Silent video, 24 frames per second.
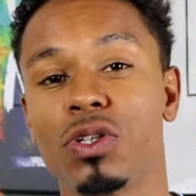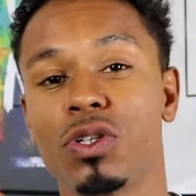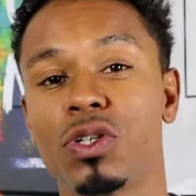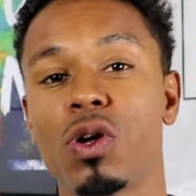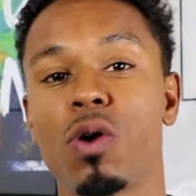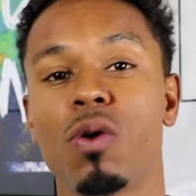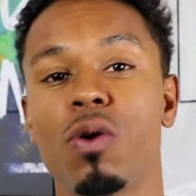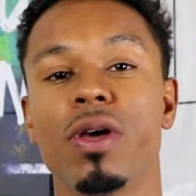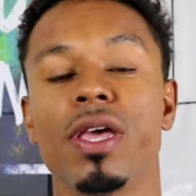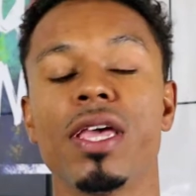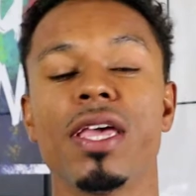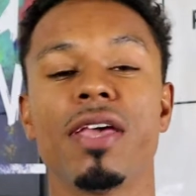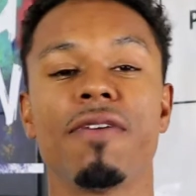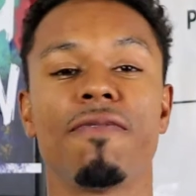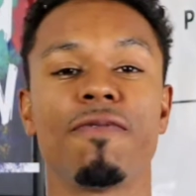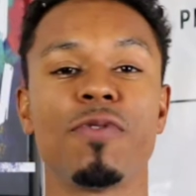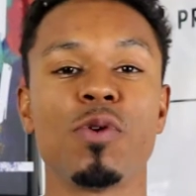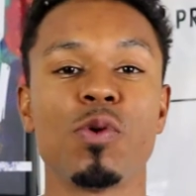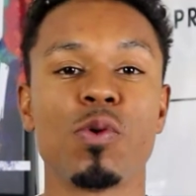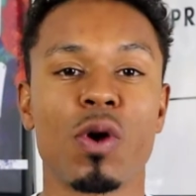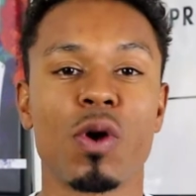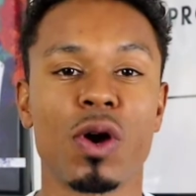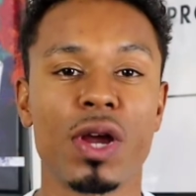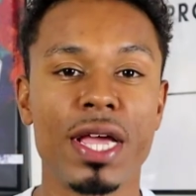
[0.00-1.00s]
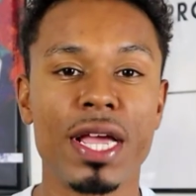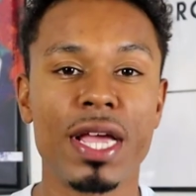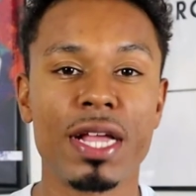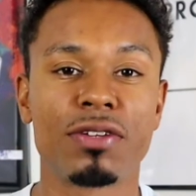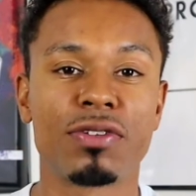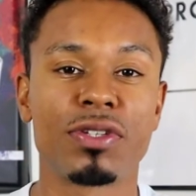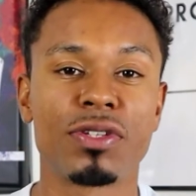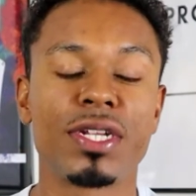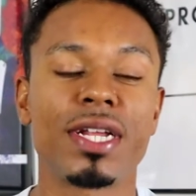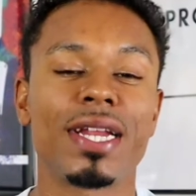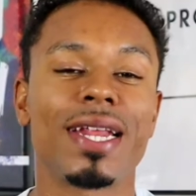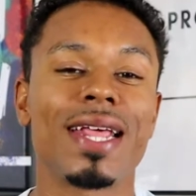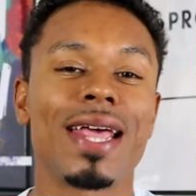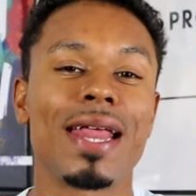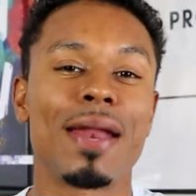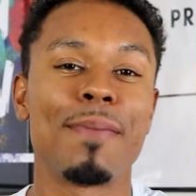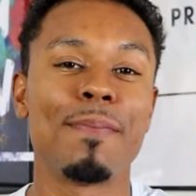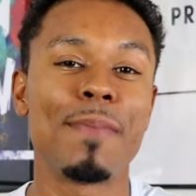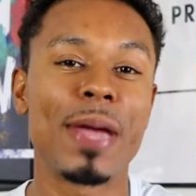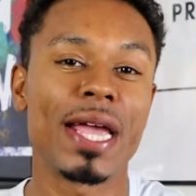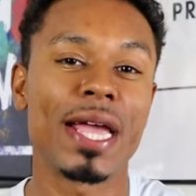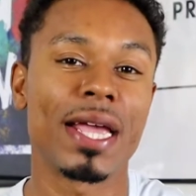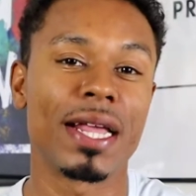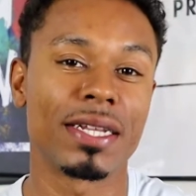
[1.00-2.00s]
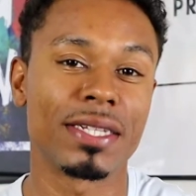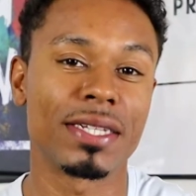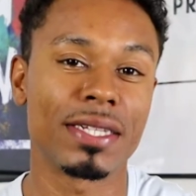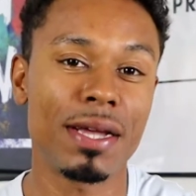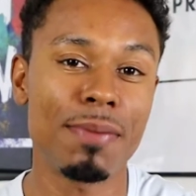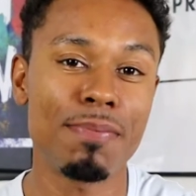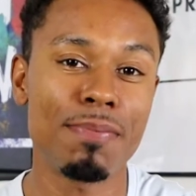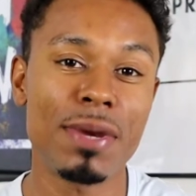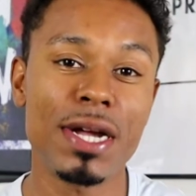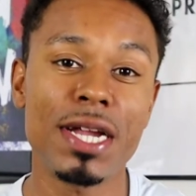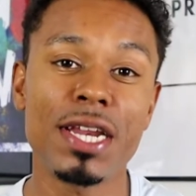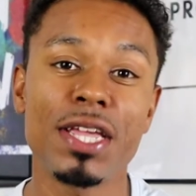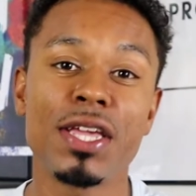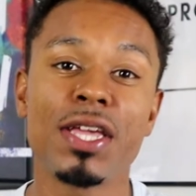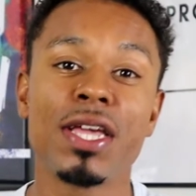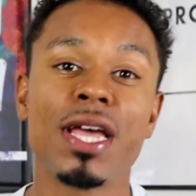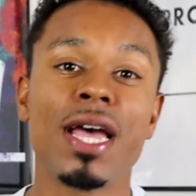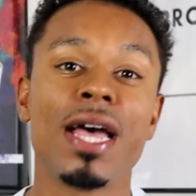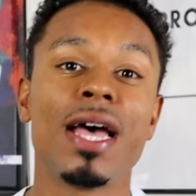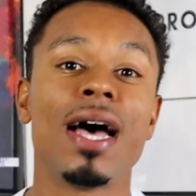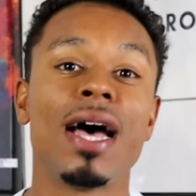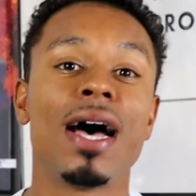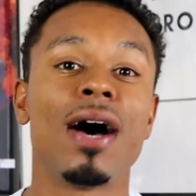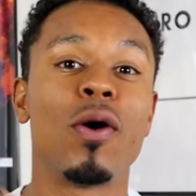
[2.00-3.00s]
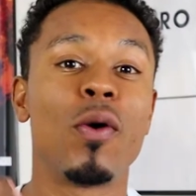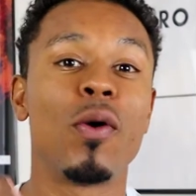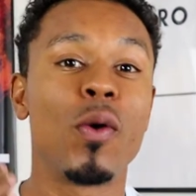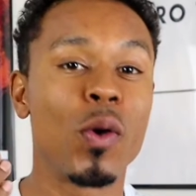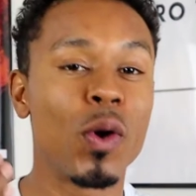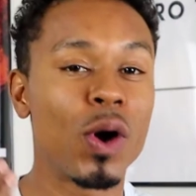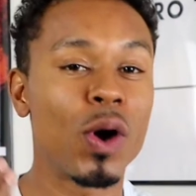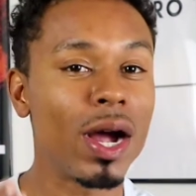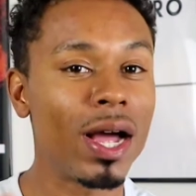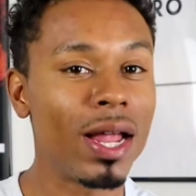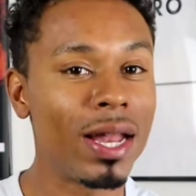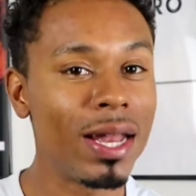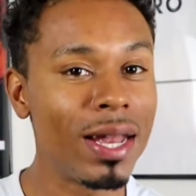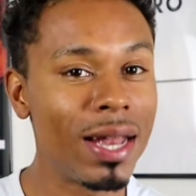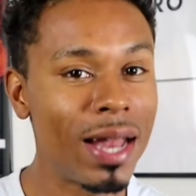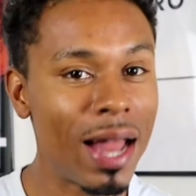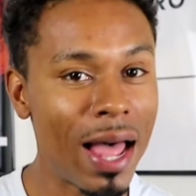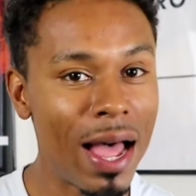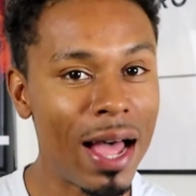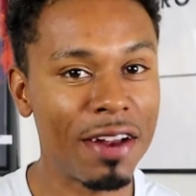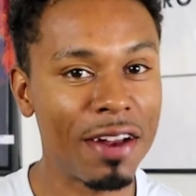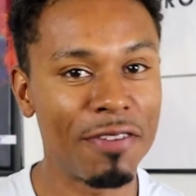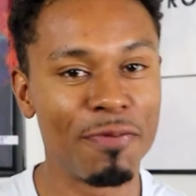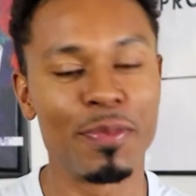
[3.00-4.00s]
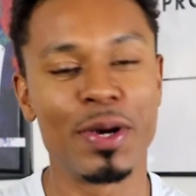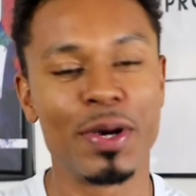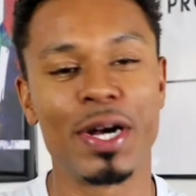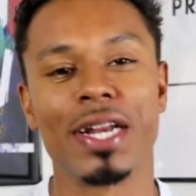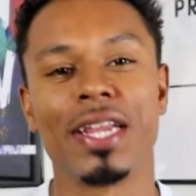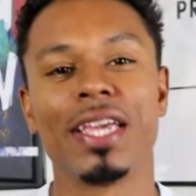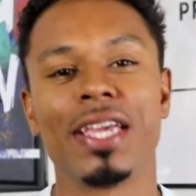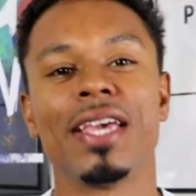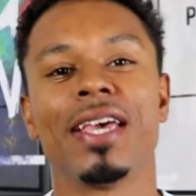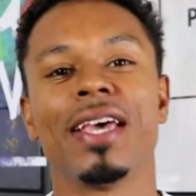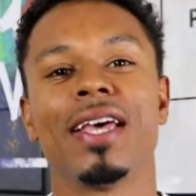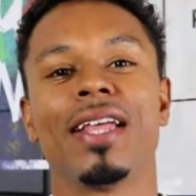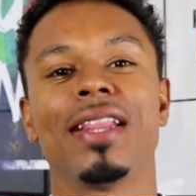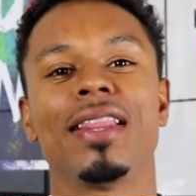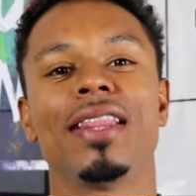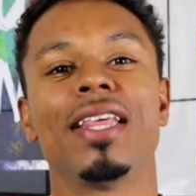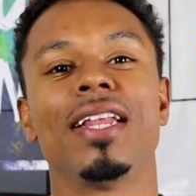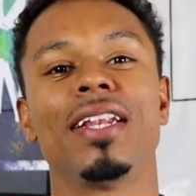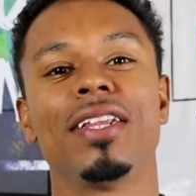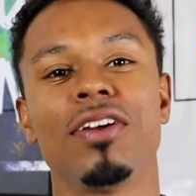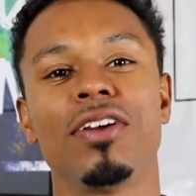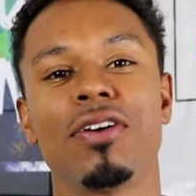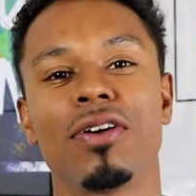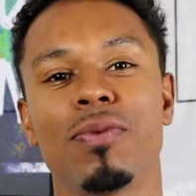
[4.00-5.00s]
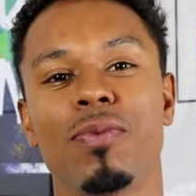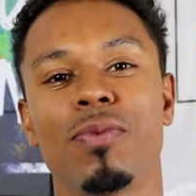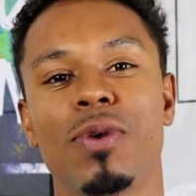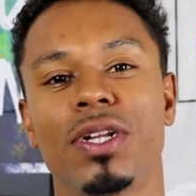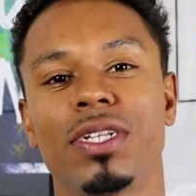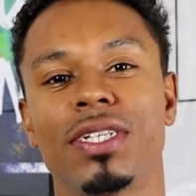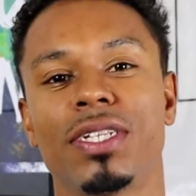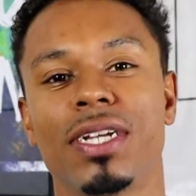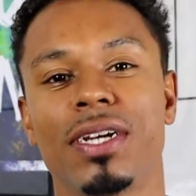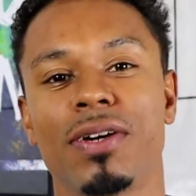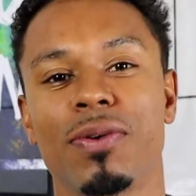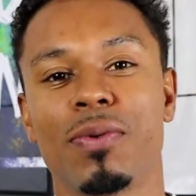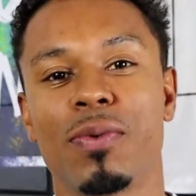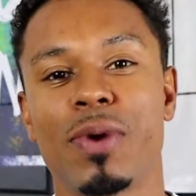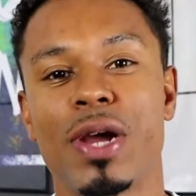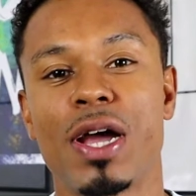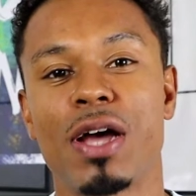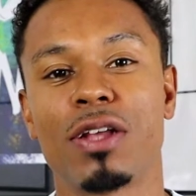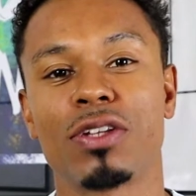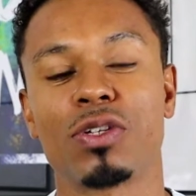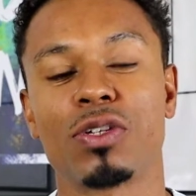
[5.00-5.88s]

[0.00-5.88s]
So if you are interested in making some money or a lot of money, then you're going to want to stick around.